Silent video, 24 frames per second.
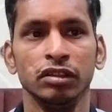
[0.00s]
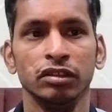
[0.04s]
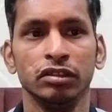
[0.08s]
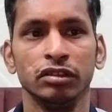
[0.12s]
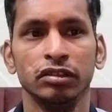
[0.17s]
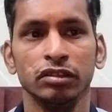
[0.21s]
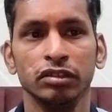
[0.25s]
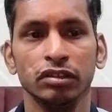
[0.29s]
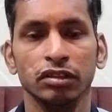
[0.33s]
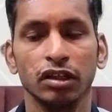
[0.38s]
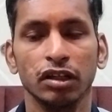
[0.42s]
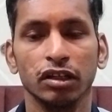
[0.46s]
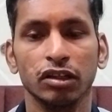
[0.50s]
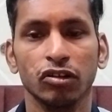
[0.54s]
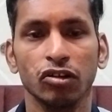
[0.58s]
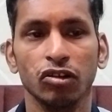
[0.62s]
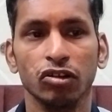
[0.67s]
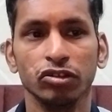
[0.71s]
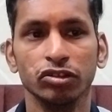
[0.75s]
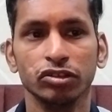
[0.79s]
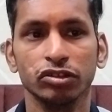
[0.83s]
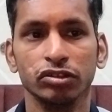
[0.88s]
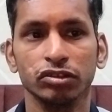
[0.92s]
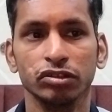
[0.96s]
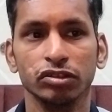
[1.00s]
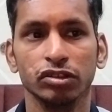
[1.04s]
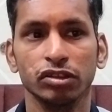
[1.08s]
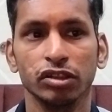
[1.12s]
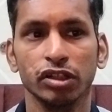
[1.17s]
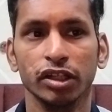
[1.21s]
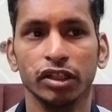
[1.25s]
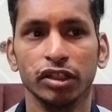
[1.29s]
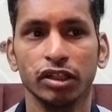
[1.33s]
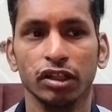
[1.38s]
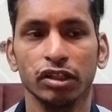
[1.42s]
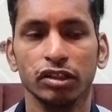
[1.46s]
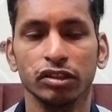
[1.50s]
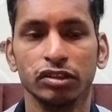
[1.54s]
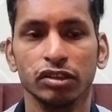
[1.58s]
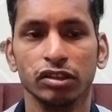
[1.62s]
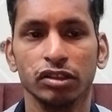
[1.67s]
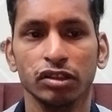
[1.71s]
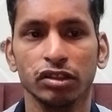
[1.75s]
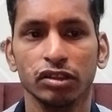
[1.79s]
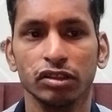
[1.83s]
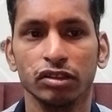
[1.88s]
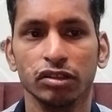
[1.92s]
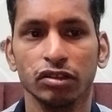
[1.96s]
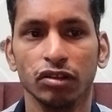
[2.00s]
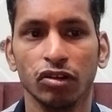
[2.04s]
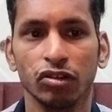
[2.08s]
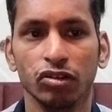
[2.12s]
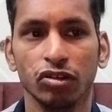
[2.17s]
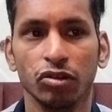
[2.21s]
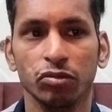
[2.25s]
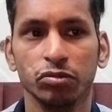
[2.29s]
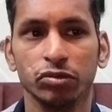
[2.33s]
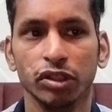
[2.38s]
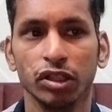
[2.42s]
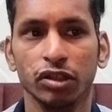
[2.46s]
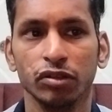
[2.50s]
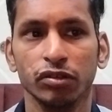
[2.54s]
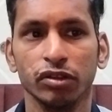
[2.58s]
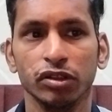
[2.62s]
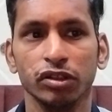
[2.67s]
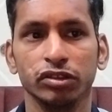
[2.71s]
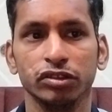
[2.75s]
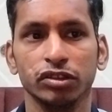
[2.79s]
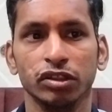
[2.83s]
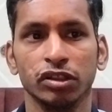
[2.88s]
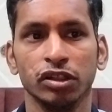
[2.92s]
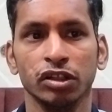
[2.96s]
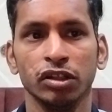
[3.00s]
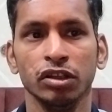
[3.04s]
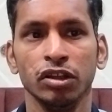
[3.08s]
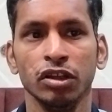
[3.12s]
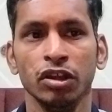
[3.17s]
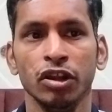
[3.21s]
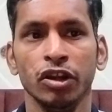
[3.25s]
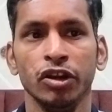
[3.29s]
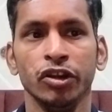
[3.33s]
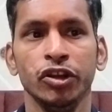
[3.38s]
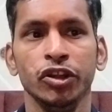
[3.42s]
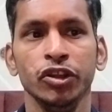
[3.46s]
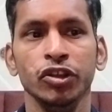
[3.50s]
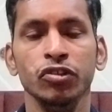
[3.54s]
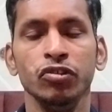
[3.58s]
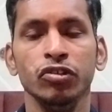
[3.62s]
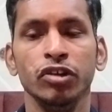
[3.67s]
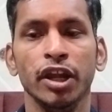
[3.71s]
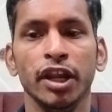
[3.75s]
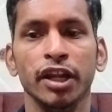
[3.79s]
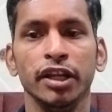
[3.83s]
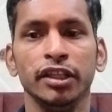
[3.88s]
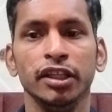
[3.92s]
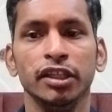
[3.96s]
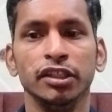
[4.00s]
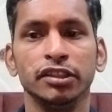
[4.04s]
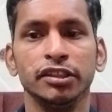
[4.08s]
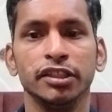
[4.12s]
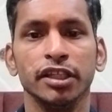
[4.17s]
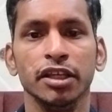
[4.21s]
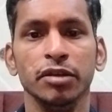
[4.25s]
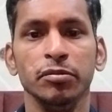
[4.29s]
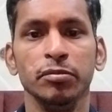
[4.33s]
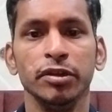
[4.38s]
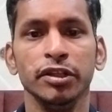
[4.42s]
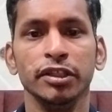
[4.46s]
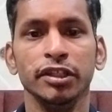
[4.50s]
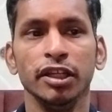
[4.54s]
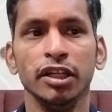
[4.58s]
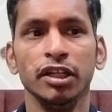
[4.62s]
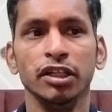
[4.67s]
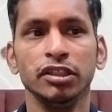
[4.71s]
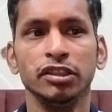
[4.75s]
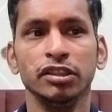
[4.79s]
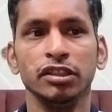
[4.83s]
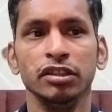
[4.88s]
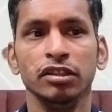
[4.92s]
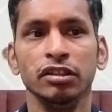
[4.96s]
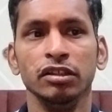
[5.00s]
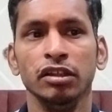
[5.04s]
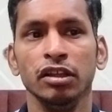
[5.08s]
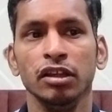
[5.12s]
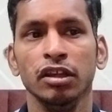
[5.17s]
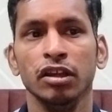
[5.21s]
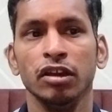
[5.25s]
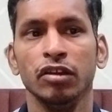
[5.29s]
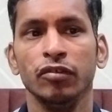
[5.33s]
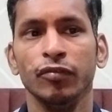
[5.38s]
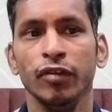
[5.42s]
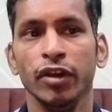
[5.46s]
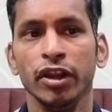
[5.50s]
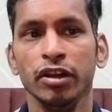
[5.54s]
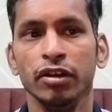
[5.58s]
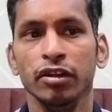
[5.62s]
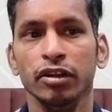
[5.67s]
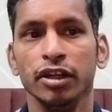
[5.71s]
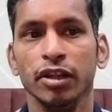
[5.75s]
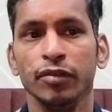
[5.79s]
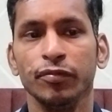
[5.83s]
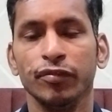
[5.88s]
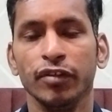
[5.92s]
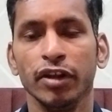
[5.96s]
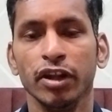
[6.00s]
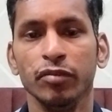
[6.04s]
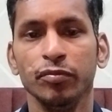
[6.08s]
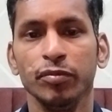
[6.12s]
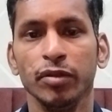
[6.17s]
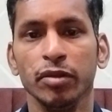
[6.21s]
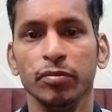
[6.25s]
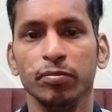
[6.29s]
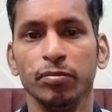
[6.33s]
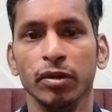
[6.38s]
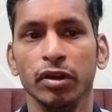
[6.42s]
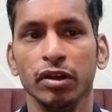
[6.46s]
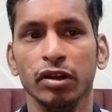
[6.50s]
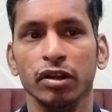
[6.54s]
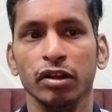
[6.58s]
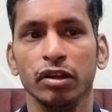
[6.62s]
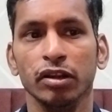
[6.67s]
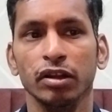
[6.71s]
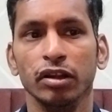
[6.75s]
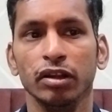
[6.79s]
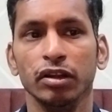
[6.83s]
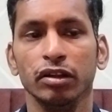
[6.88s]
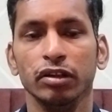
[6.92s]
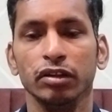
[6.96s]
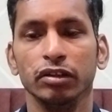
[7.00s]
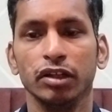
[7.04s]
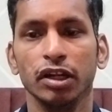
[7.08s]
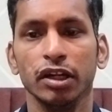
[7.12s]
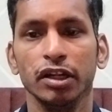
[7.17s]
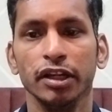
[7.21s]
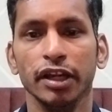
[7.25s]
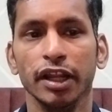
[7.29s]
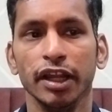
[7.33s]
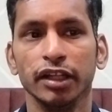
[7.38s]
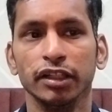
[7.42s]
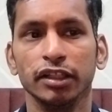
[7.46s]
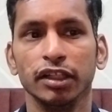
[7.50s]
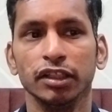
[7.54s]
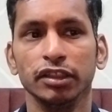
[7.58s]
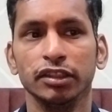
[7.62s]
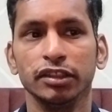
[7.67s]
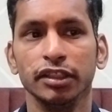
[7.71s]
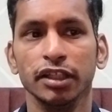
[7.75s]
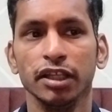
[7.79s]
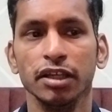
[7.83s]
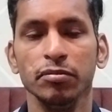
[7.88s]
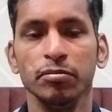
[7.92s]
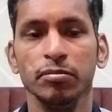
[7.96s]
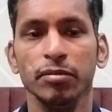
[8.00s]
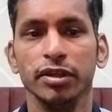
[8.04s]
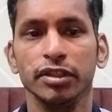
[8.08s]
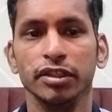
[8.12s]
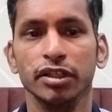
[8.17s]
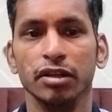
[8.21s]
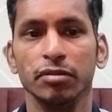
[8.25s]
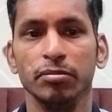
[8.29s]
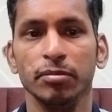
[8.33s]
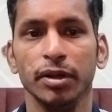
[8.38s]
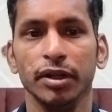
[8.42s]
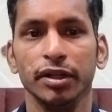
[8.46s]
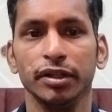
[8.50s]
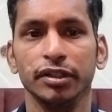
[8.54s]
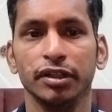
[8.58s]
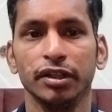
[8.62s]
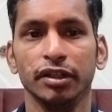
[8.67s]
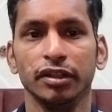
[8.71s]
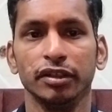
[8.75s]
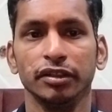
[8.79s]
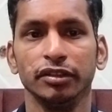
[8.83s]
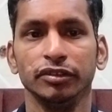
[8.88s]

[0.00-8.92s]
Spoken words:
across raters or observers. Do you get the same results when different people conduct the same measurement?